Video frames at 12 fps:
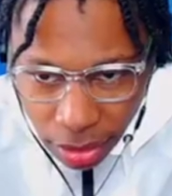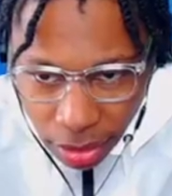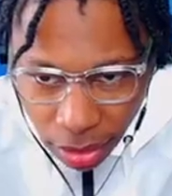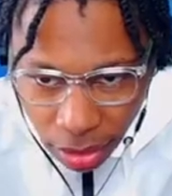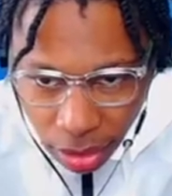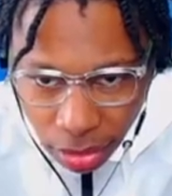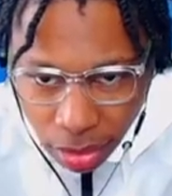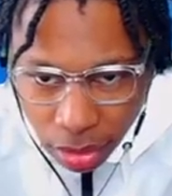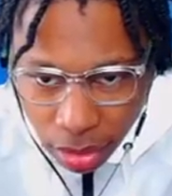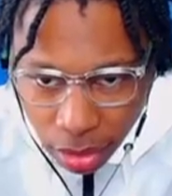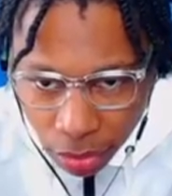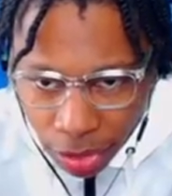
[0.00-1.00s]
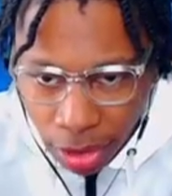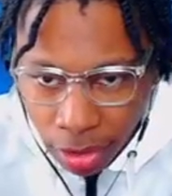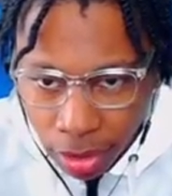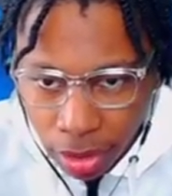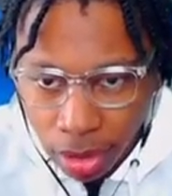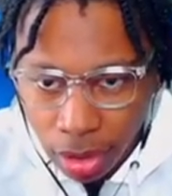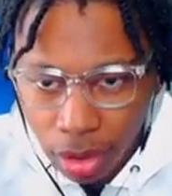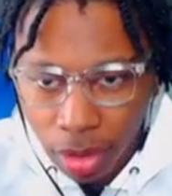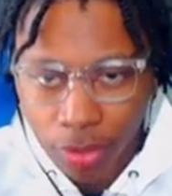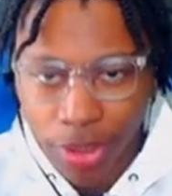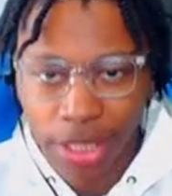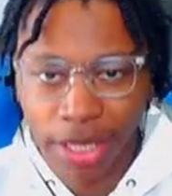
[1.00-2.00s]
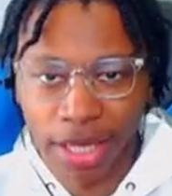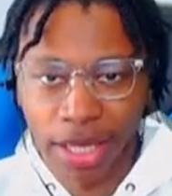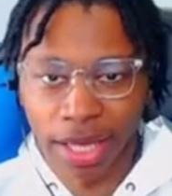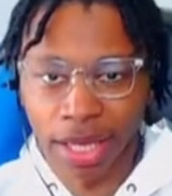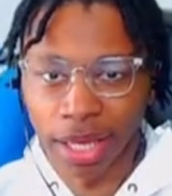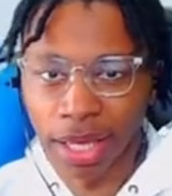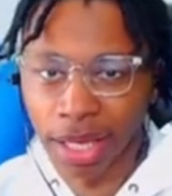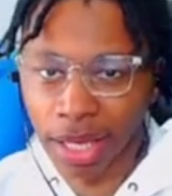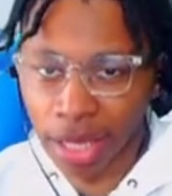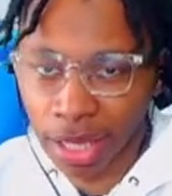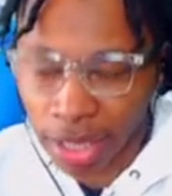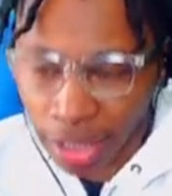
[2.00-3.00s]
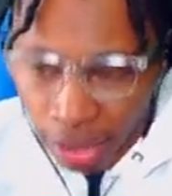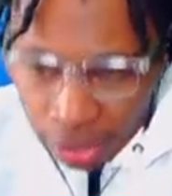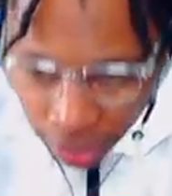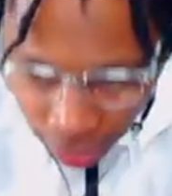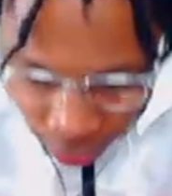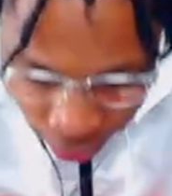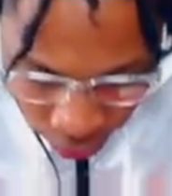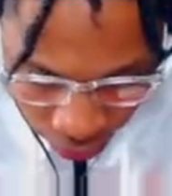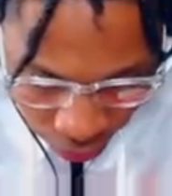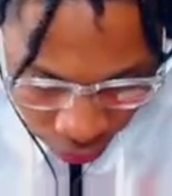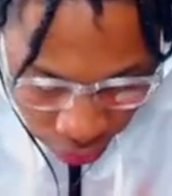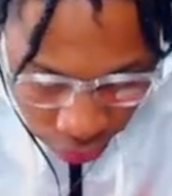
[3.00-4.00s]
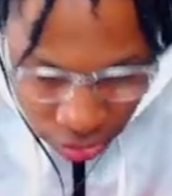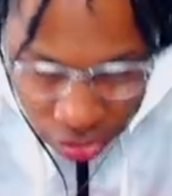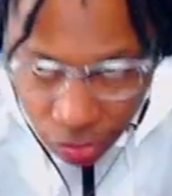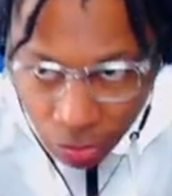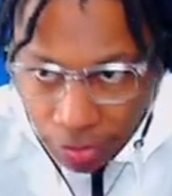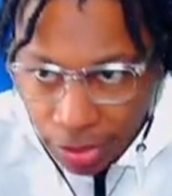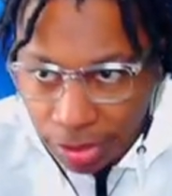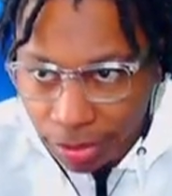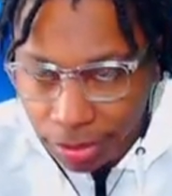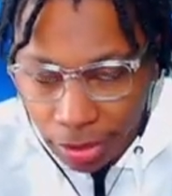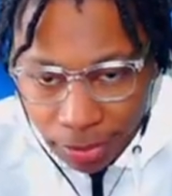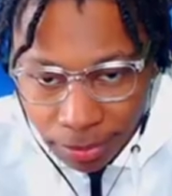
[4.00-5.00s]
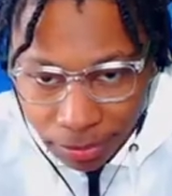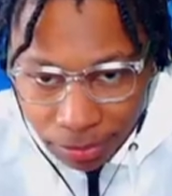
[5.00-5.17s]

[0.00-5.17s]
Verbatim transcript: Hold up. Oh, yeah. Oh yeah! It's a three, right? Yep.